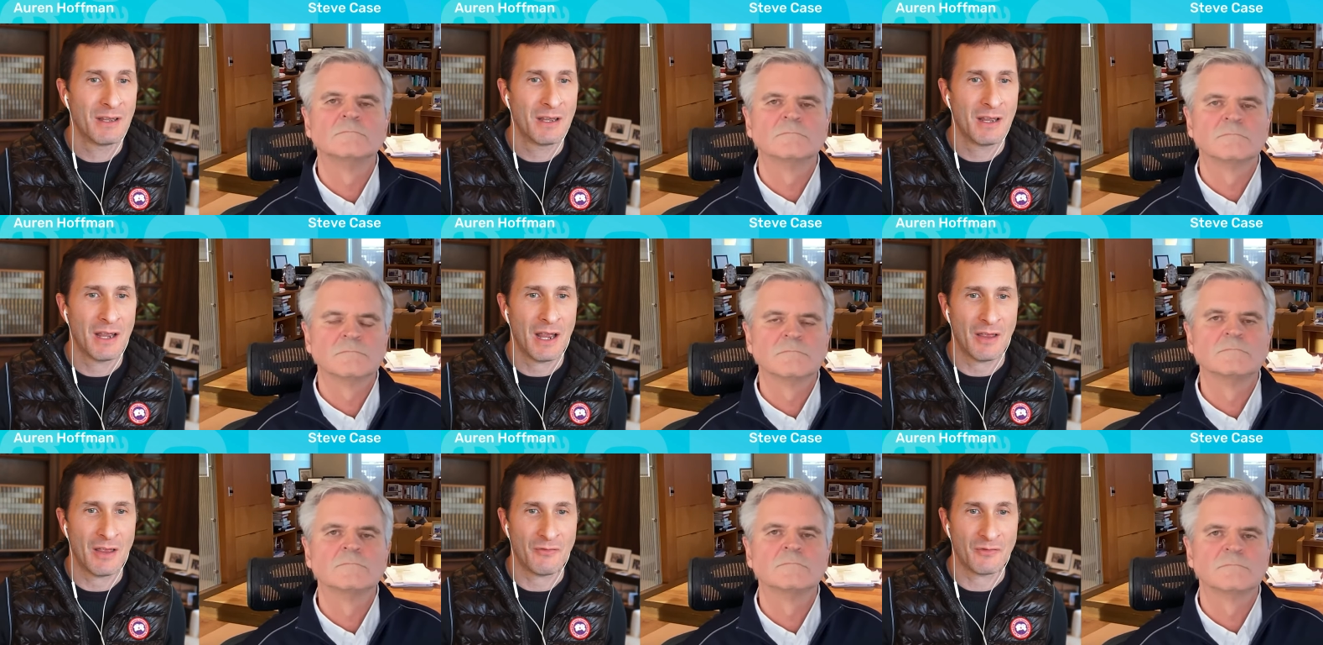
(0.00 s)

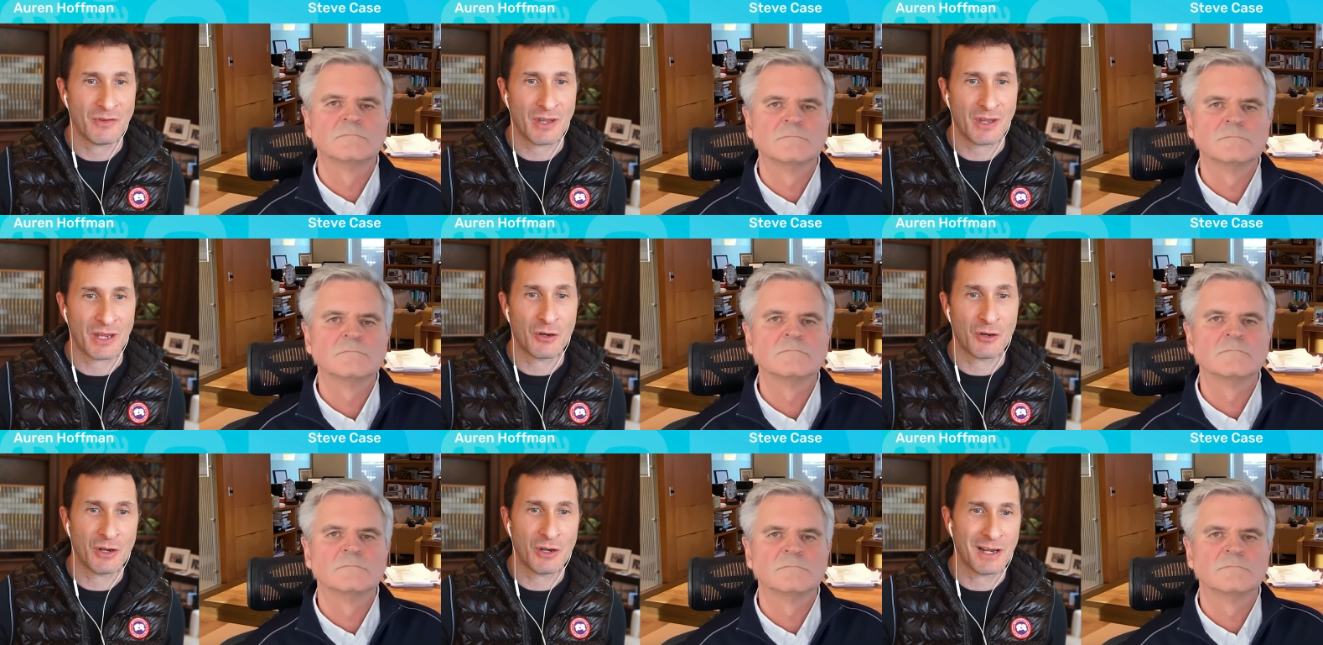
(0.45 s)
Speaker 1: and
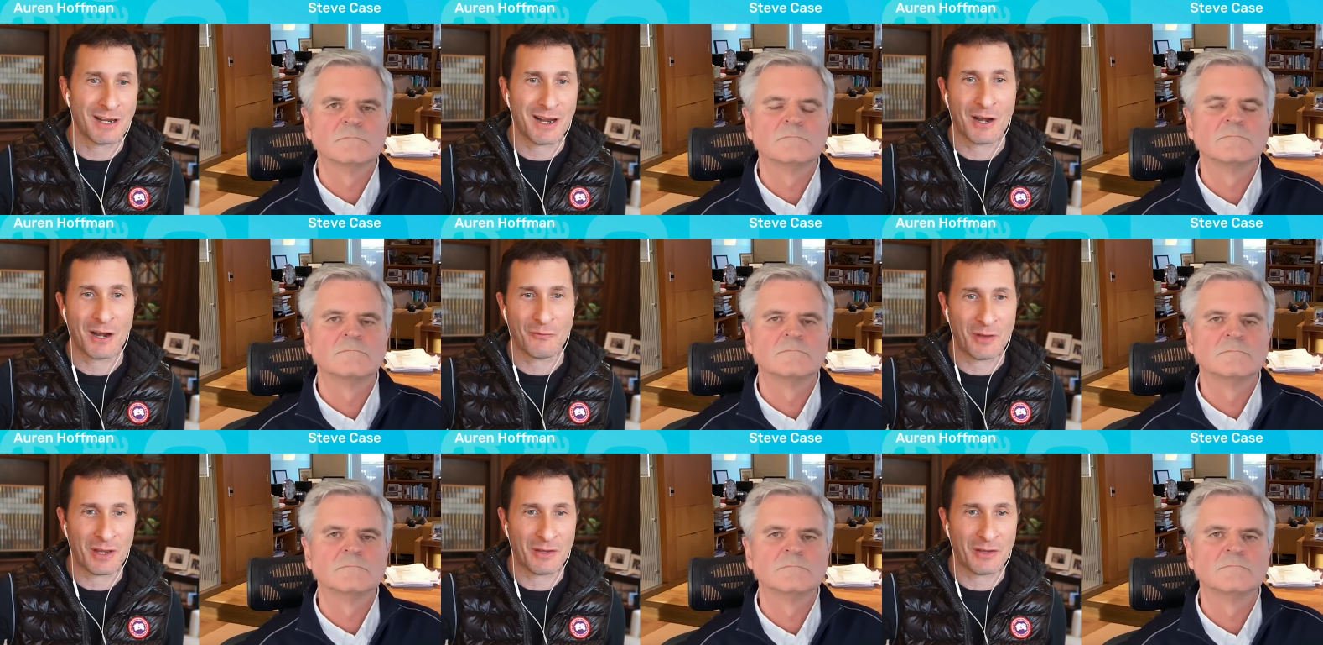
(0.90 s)
like good at kind
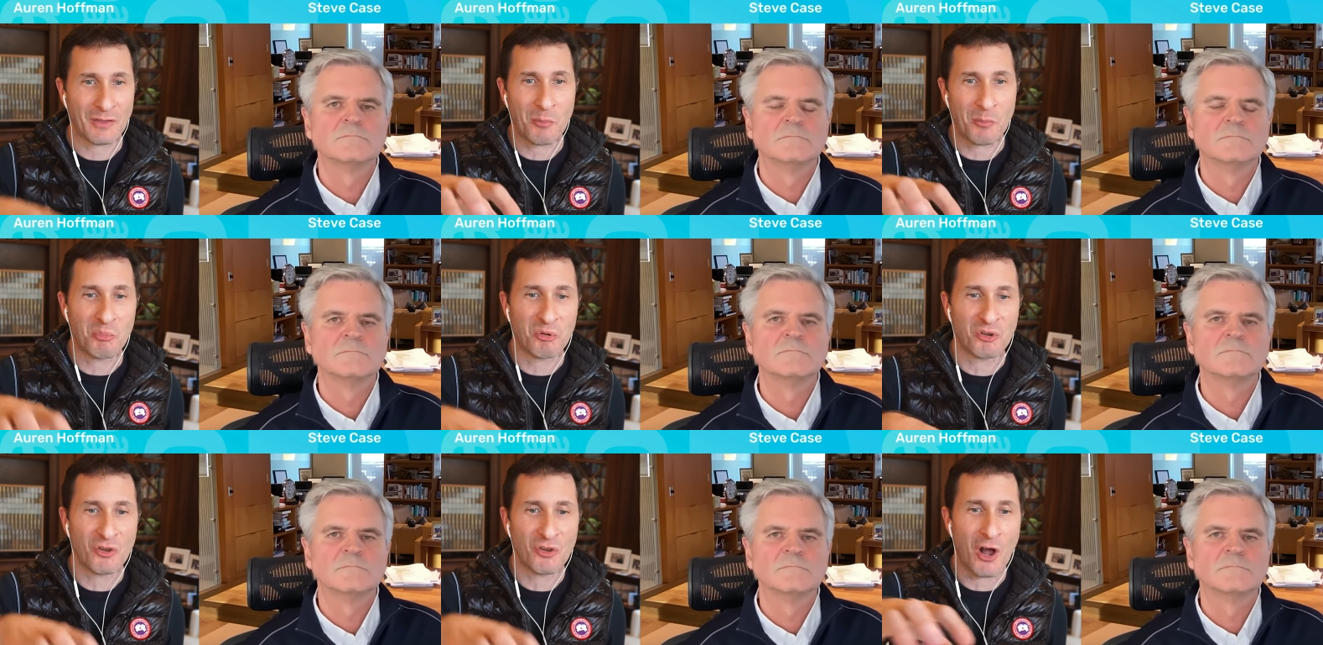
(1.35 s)
of like the
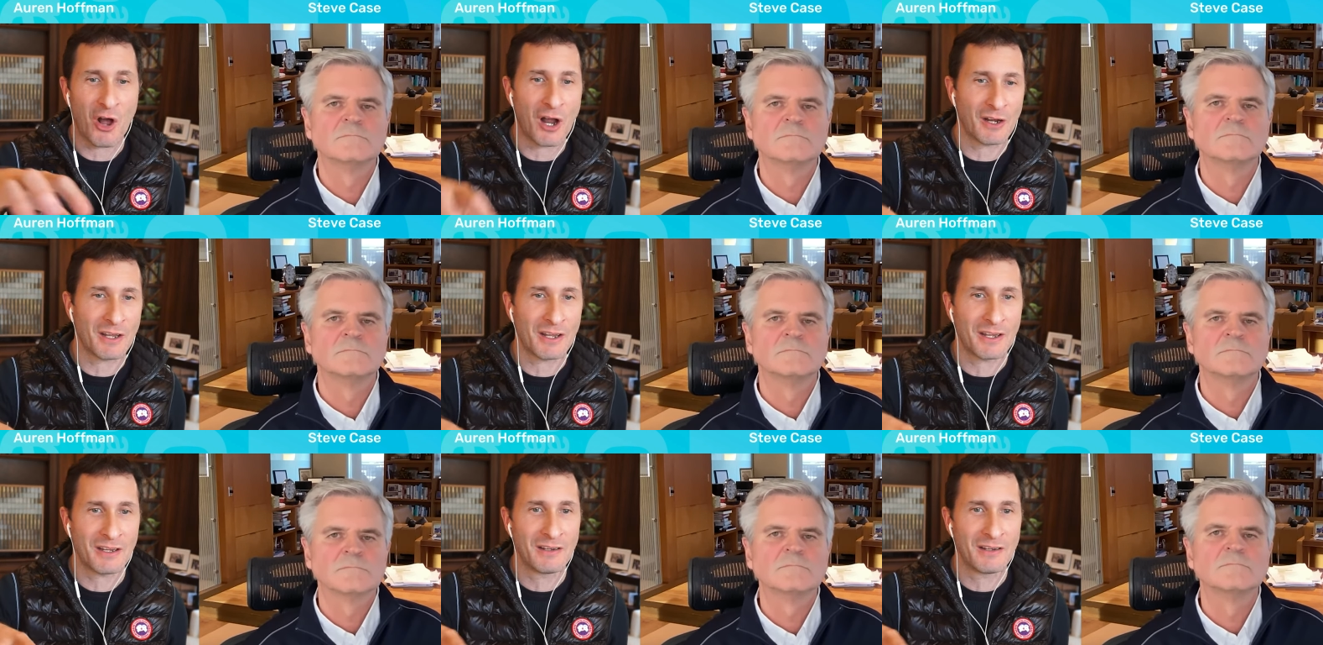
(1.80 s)

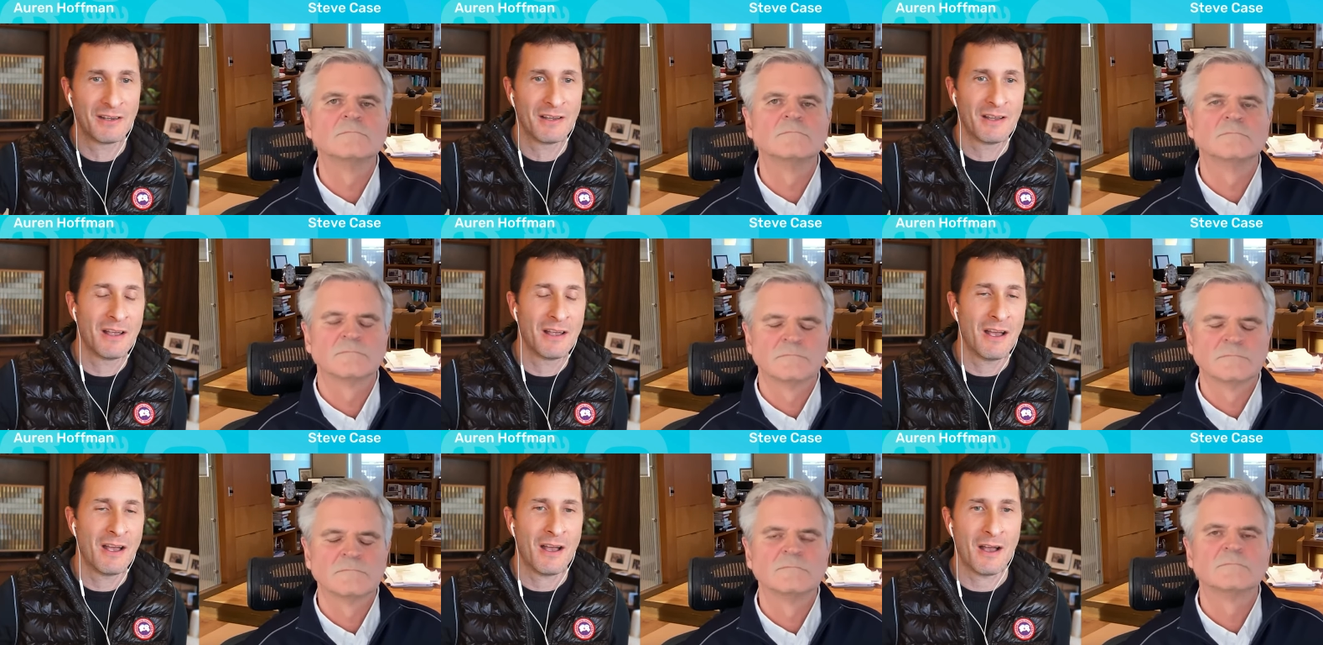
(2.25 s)
plotting
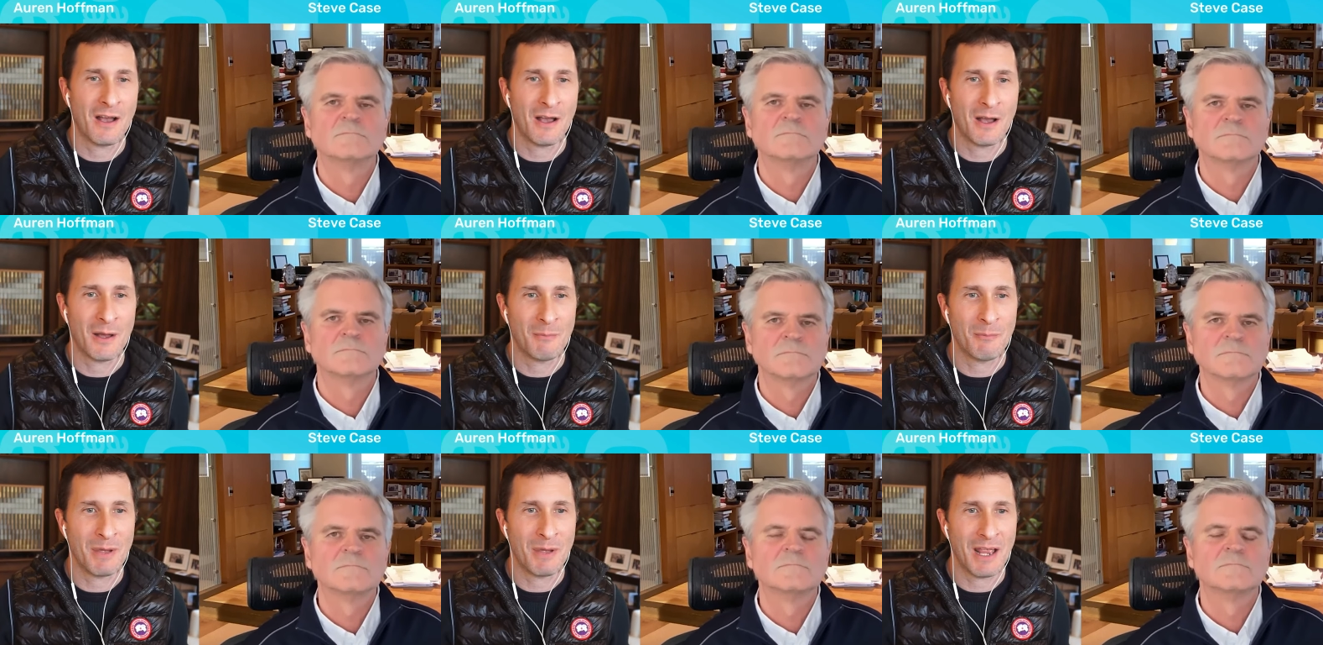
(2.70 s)

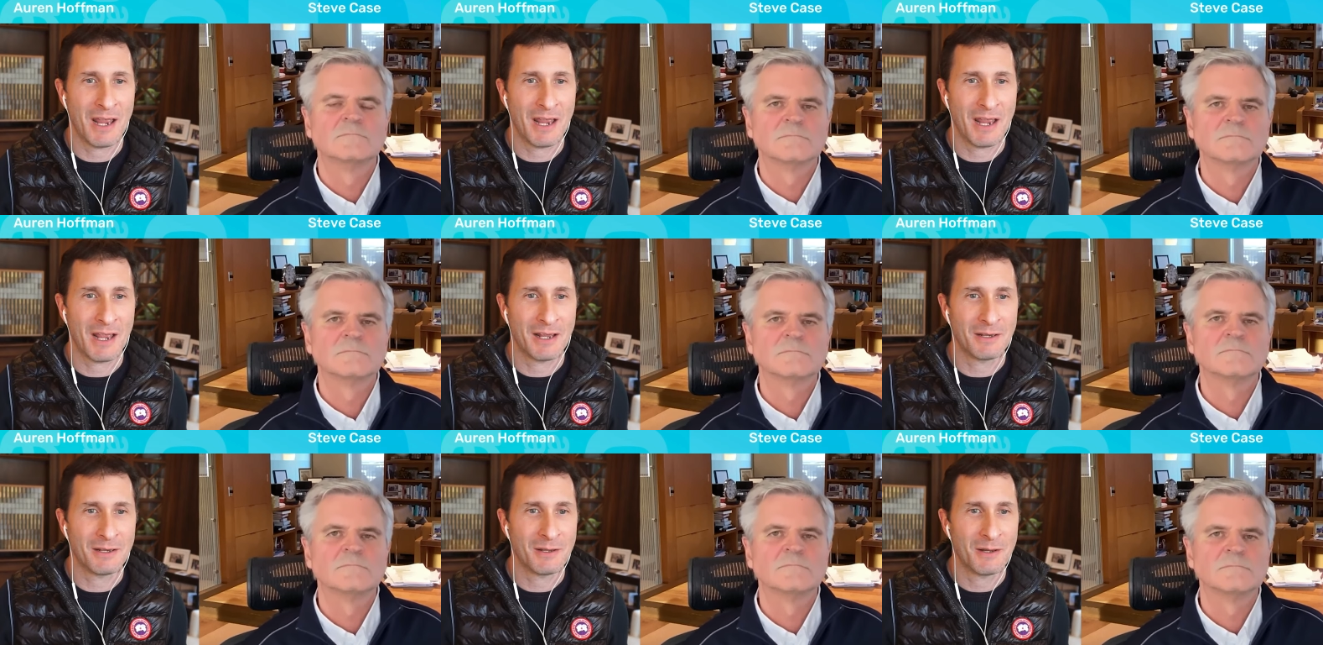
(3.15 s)
um,
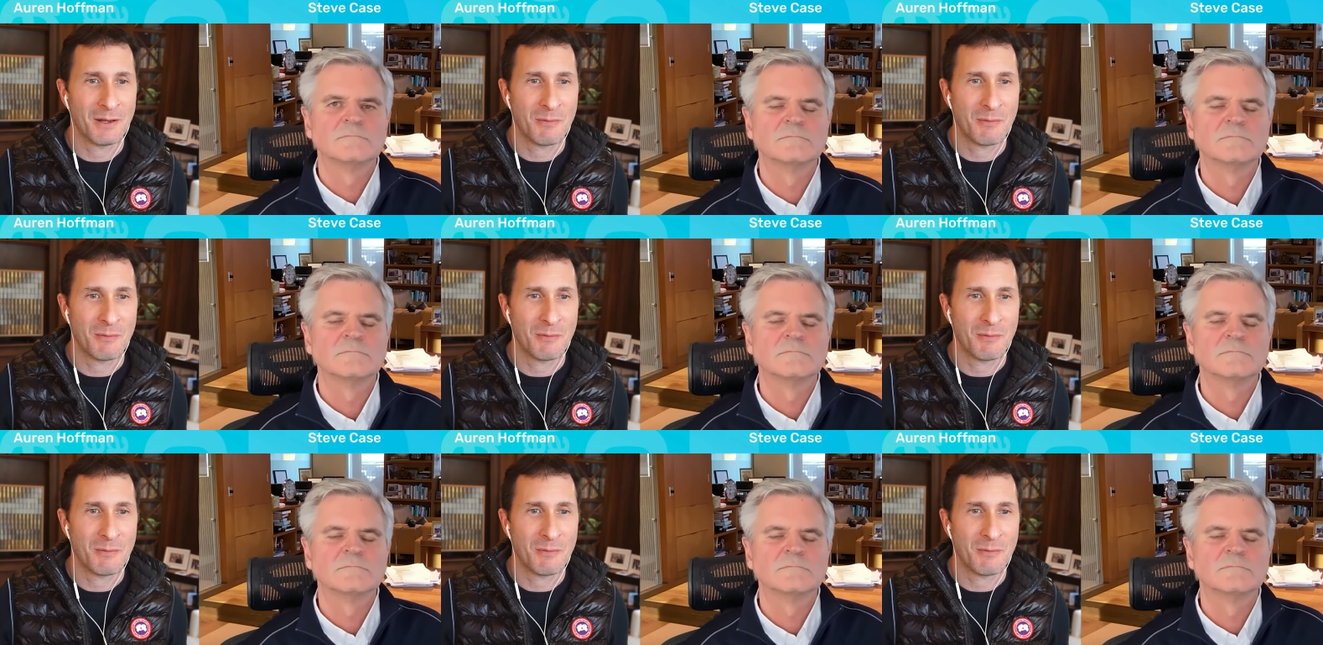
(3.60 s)
and